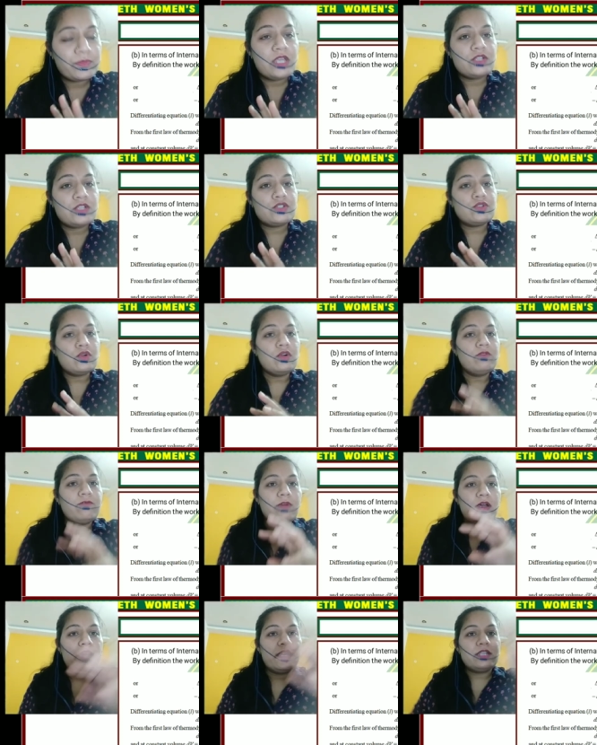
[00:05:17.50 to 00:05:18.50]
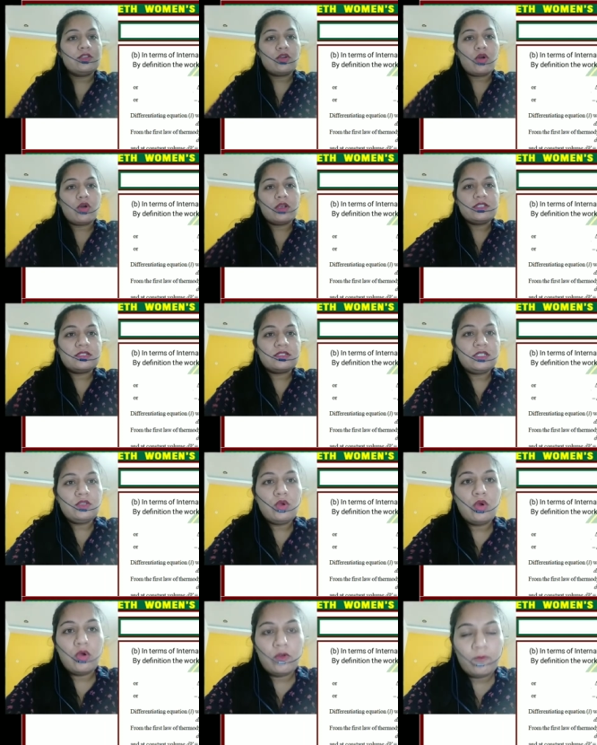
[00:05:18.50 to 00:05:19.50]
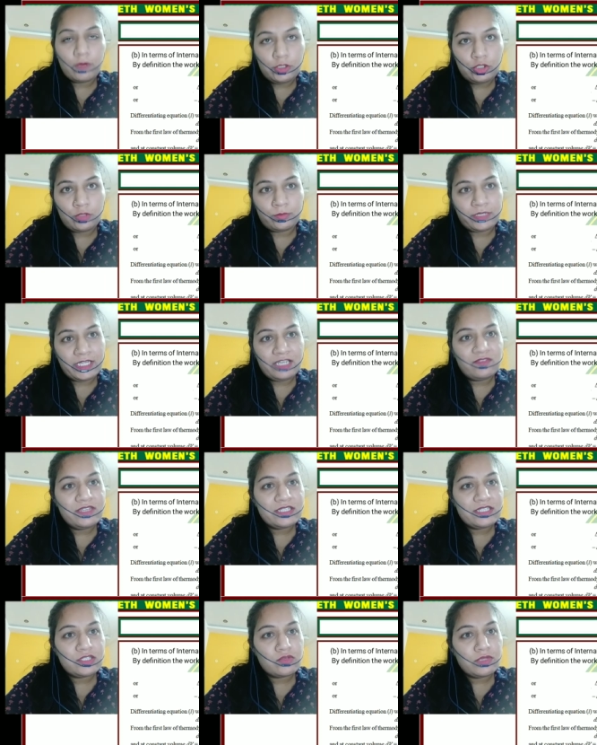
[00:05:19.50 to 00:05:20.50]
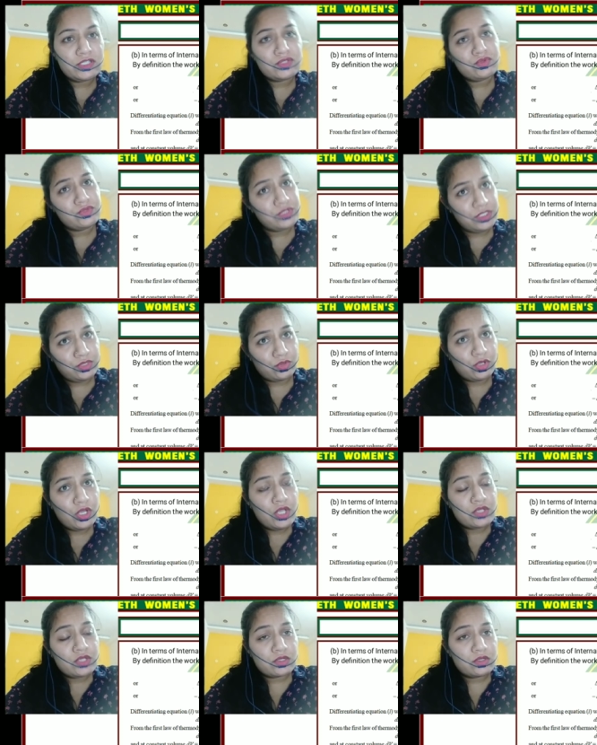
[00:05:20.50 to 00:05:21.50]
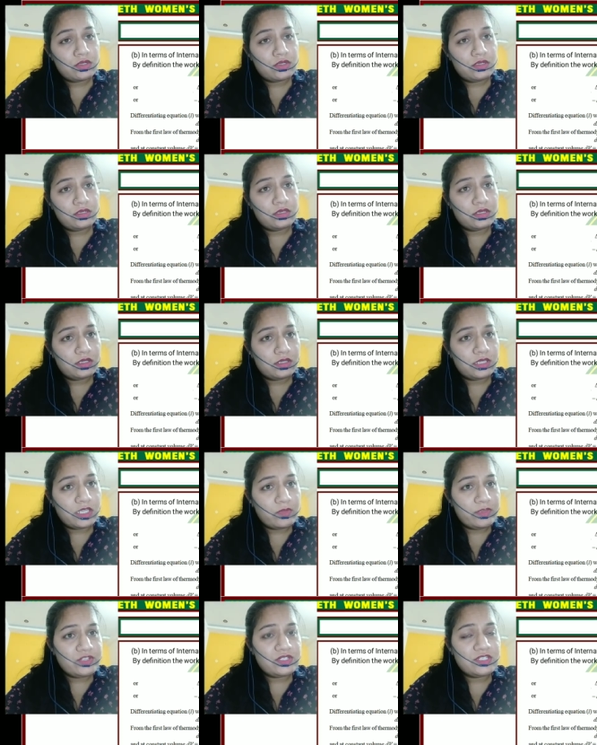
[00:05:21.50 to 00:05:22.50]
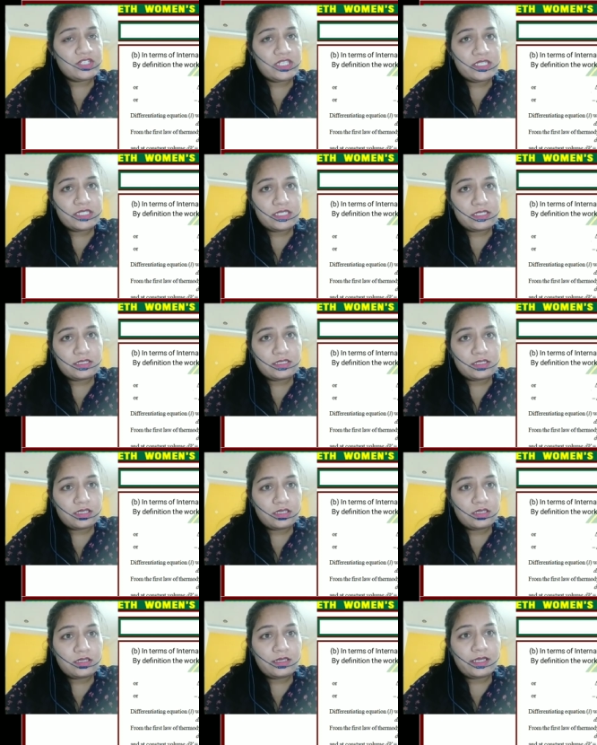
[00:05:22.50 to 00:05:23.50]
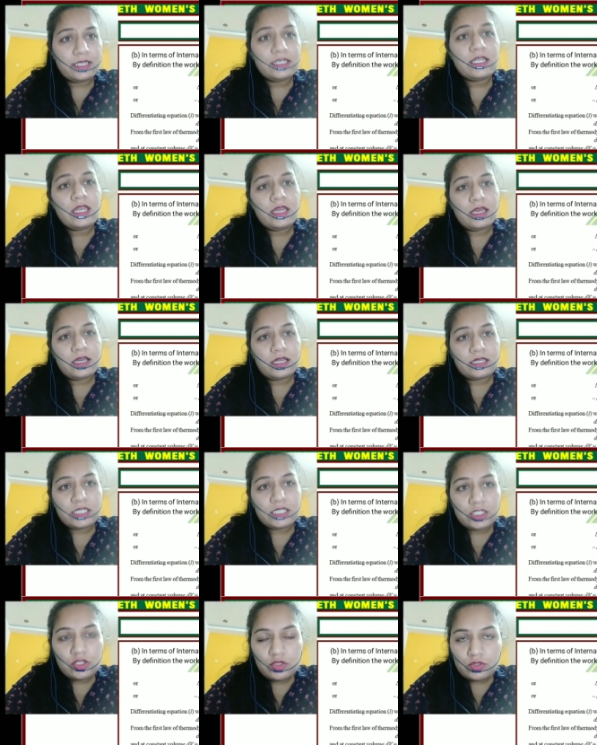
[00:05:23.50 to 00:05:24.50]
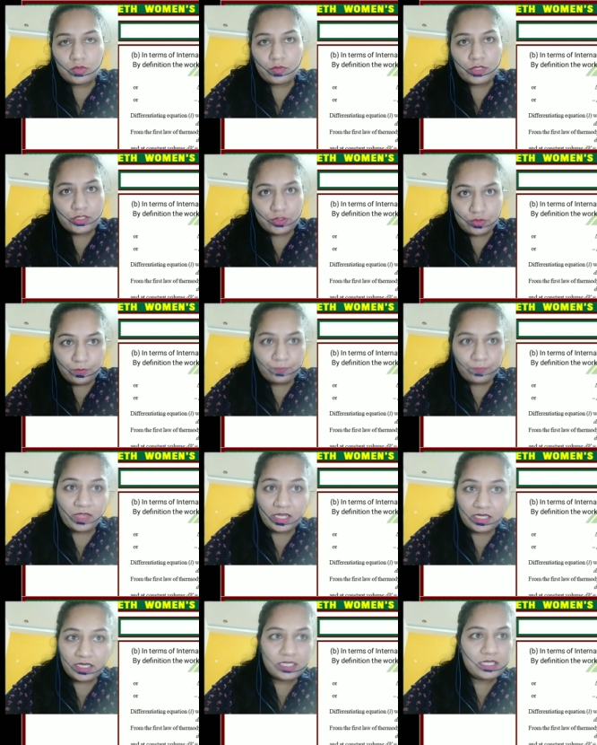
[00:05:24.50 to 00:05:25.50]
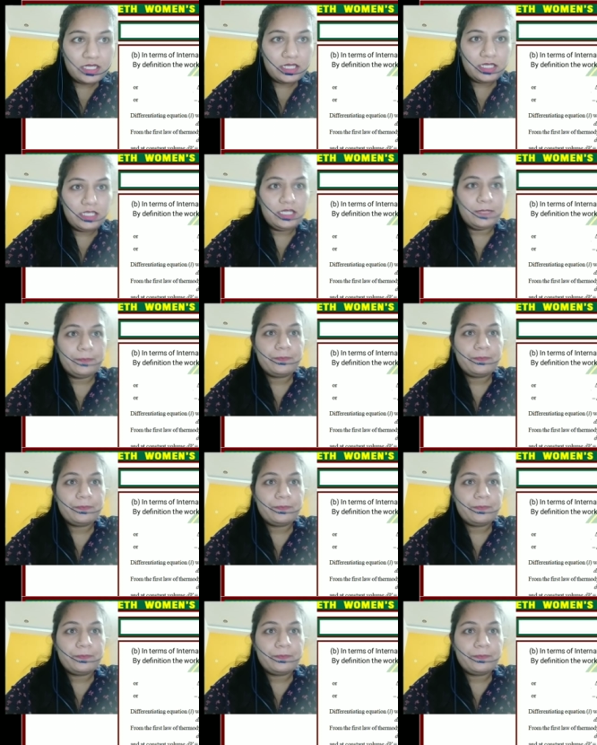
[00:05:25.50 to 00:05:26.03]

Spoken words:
So at the constant volume, del V is equals to 0, so the equation changes like dq is equals to dE.